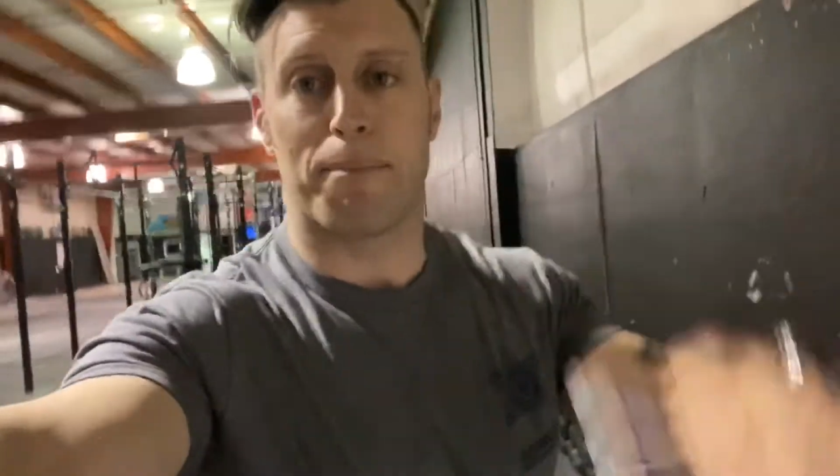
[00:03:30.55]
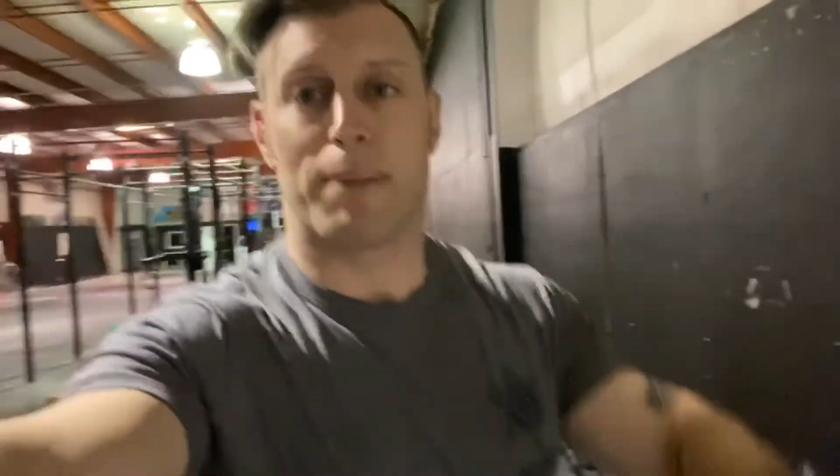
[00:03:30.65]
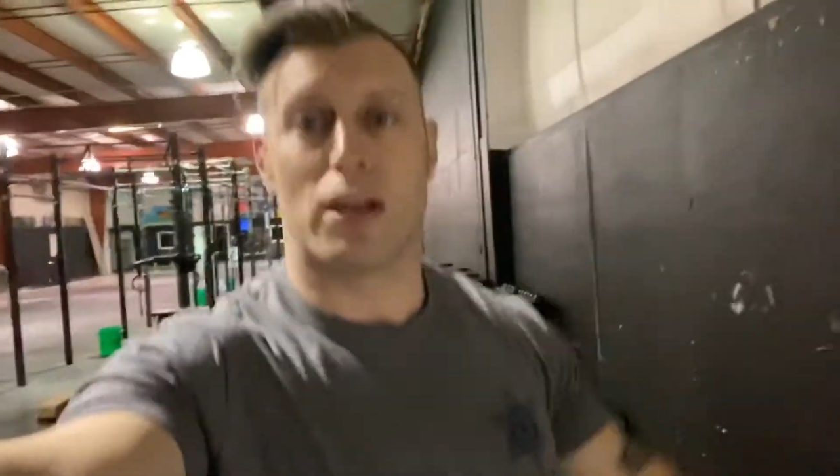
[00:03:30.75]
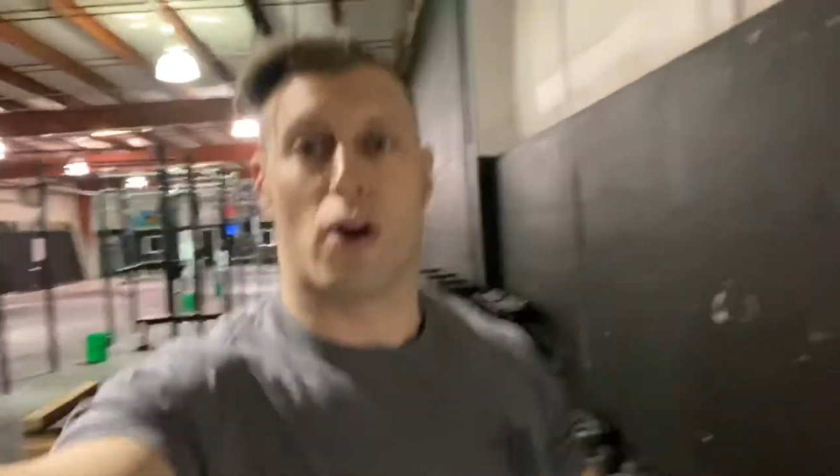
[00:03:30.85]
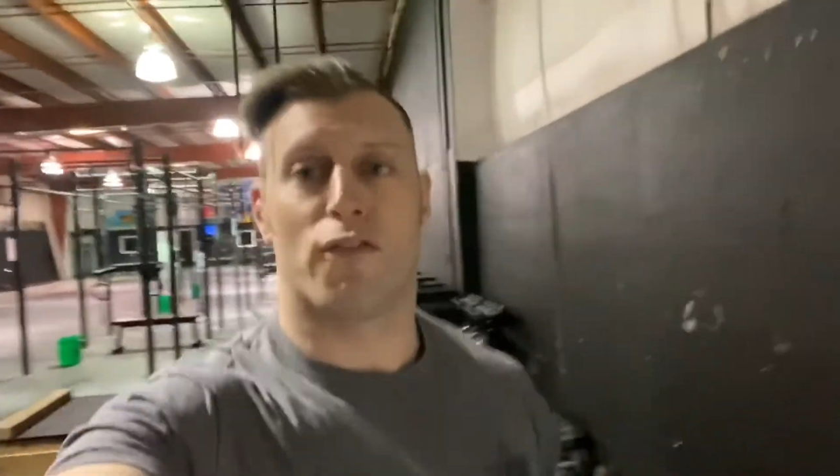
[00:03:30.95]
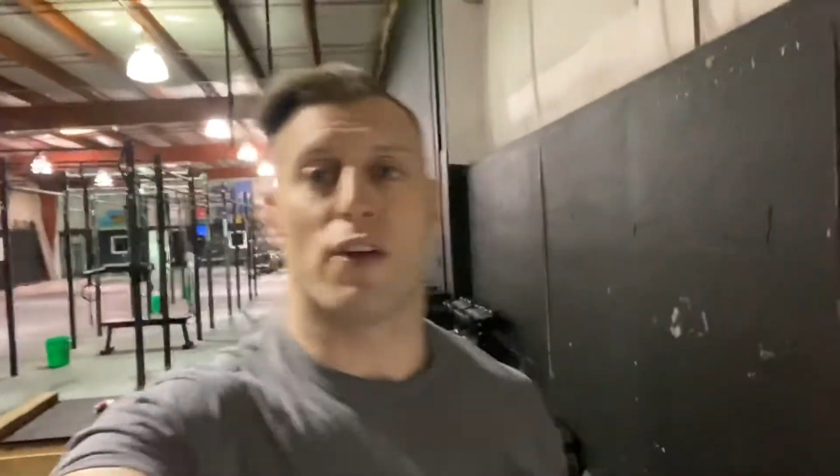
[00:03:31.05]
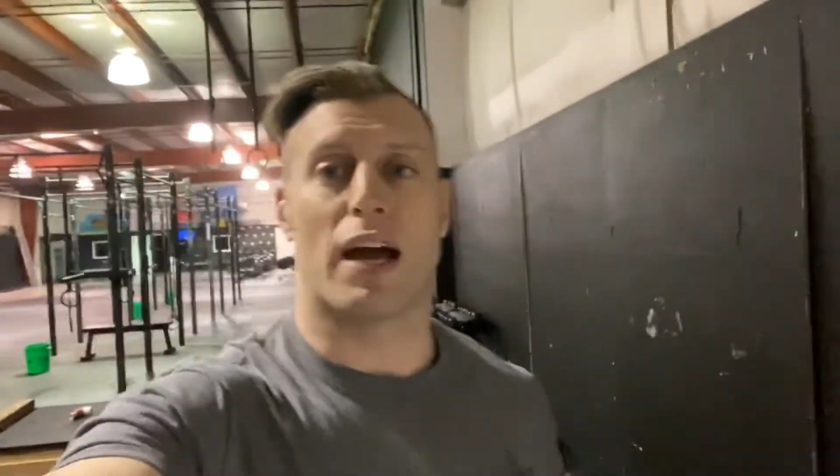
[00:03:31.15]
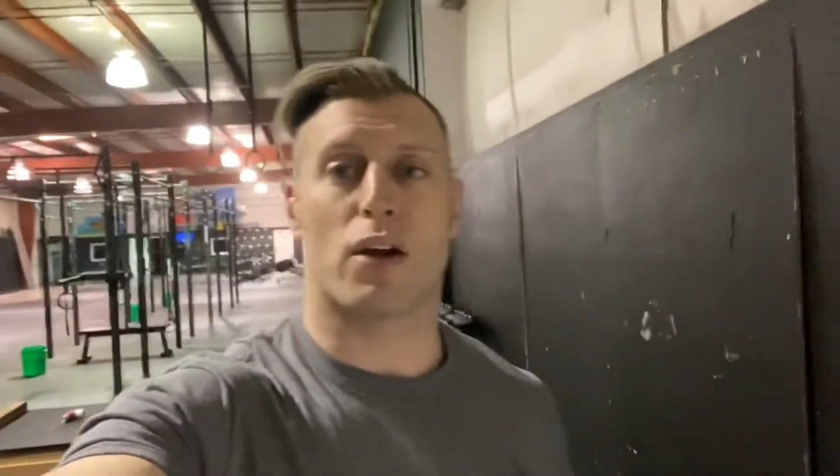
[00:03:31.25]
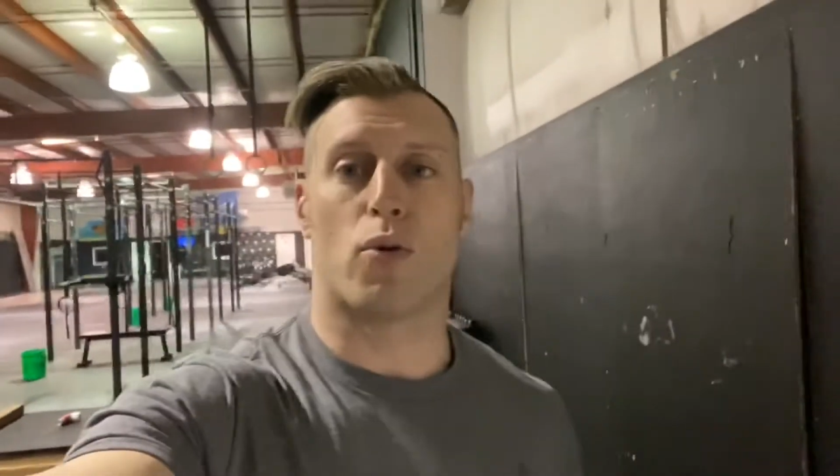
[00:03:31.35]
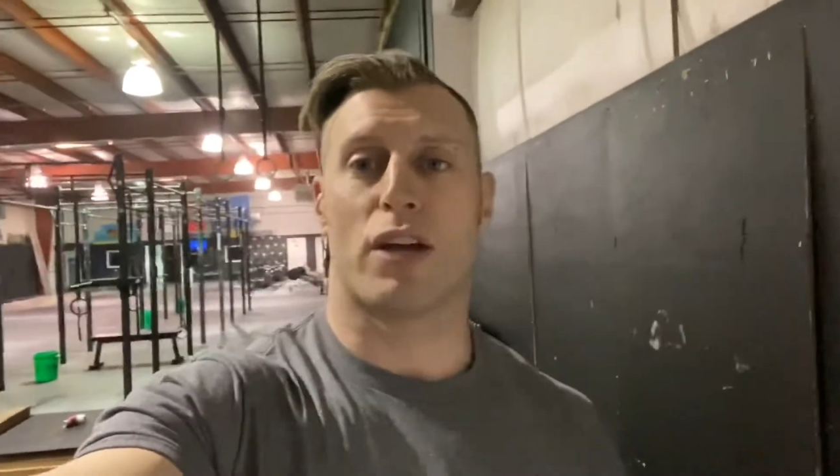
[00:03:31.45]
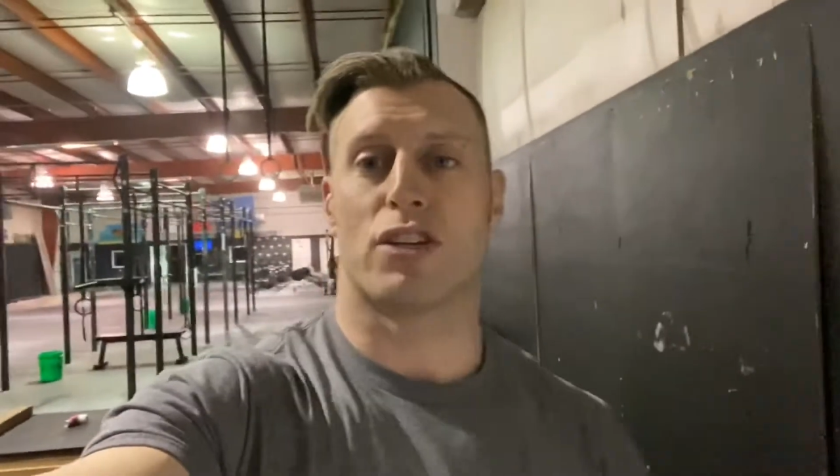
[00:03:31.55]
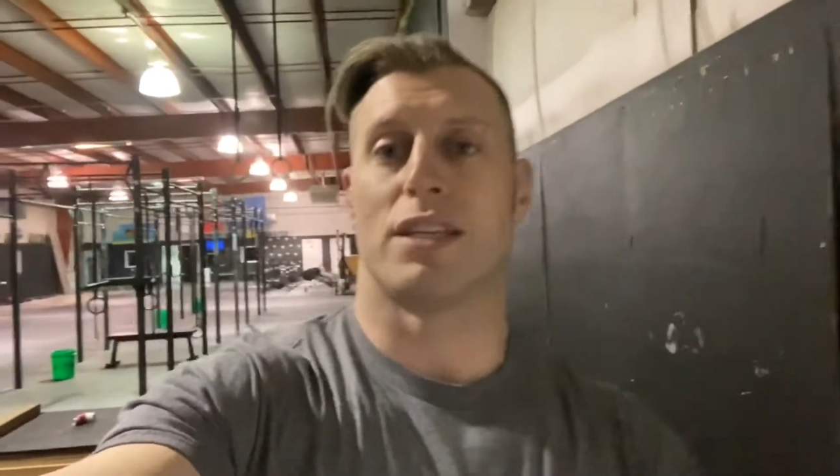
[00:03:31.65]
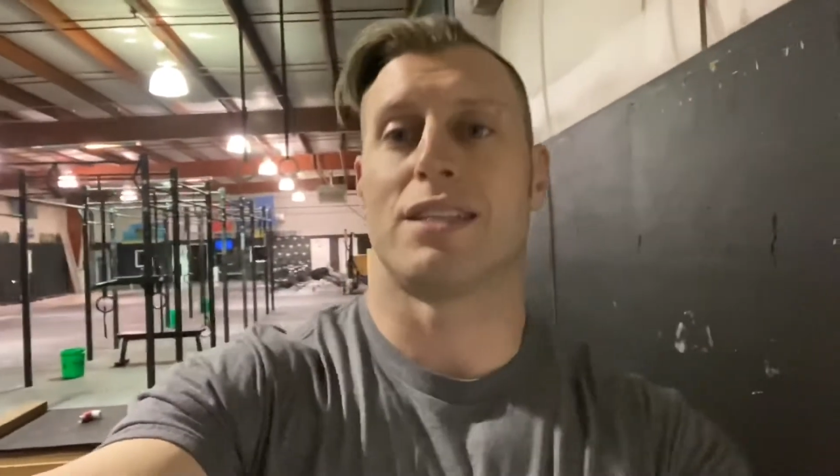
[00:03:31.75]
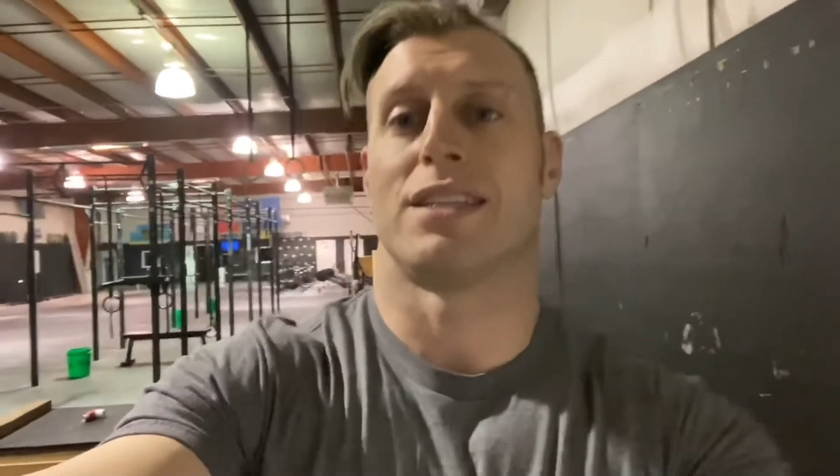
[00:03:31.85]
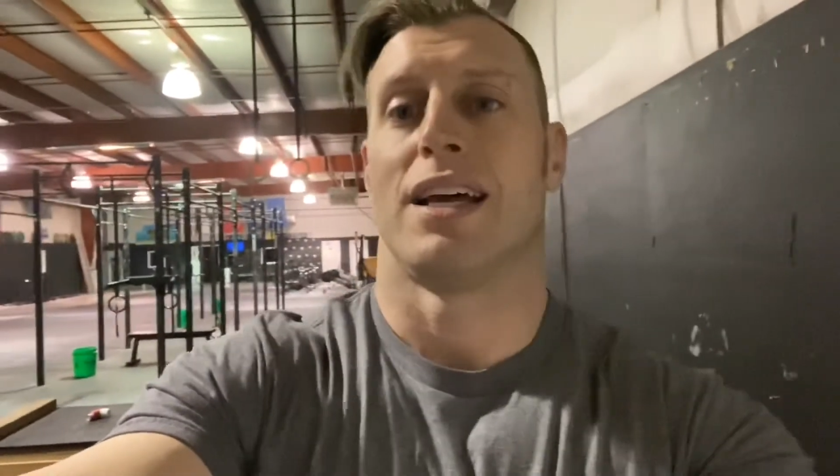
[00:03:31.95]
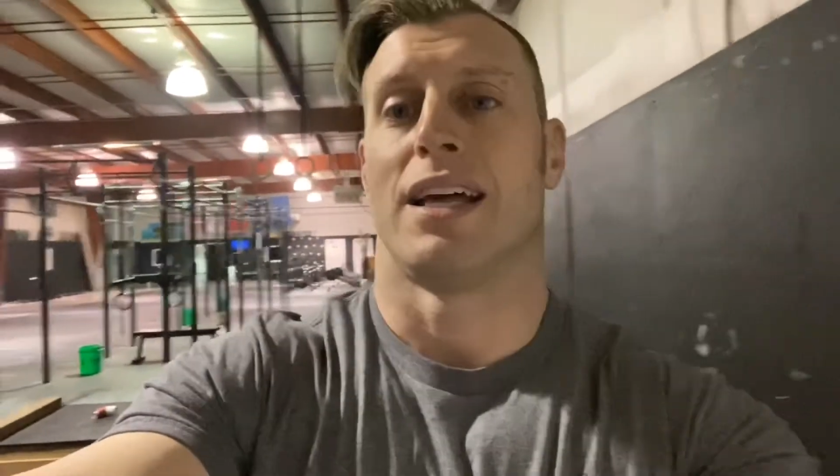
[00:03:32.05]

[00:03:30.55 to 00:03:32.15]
me know if you got questions.